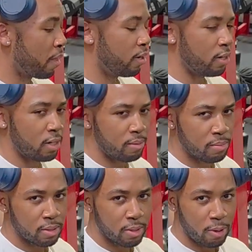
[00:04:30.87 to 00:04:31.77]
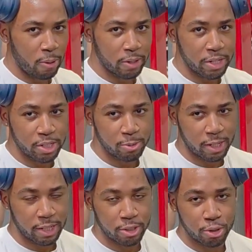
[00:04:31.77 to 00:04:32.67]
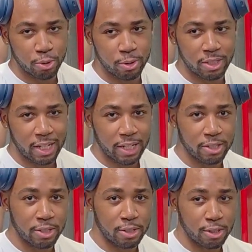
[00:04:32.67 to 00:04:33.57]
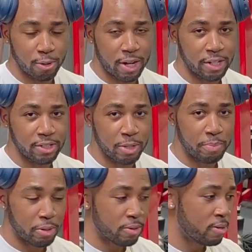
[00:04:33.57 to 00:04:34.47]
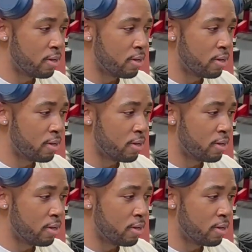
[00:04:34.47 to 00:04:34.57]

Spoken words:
On this, what I like to do is I like to slow down the tempo,